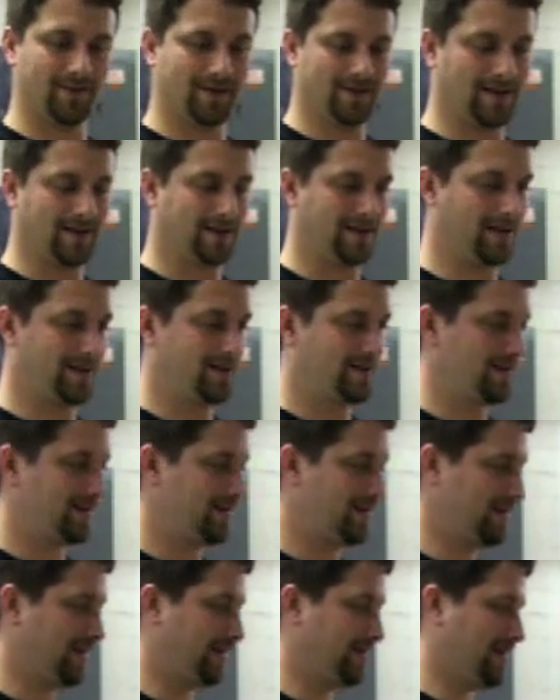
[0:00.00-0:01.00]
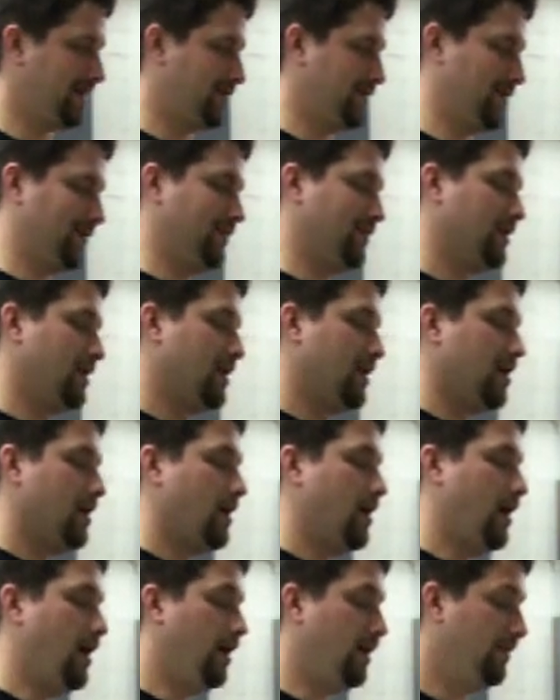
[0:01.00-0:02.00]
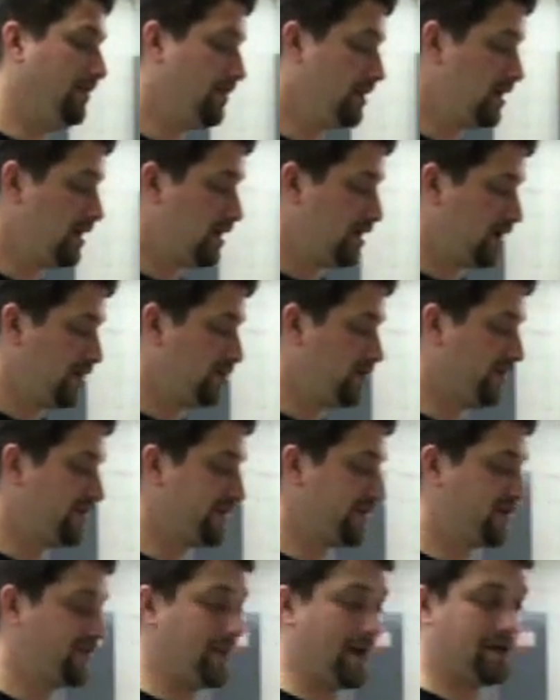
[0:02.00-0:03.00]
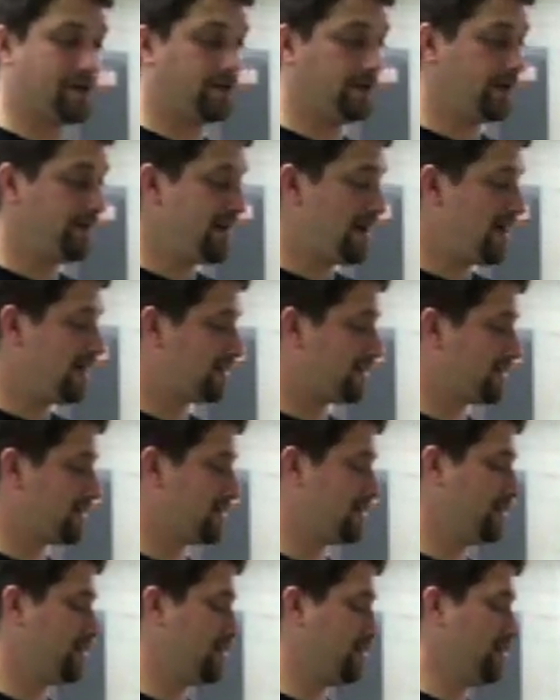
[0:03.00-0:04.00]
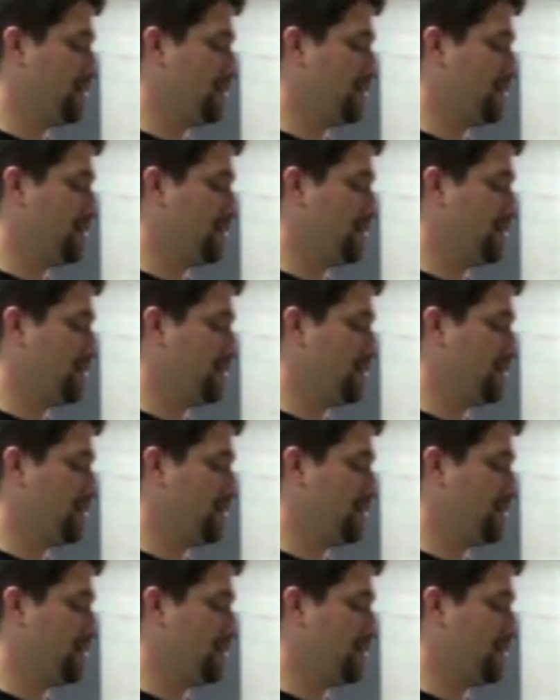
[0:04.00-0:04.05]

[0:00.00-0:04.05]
And I like that too. In terms of specialty bats,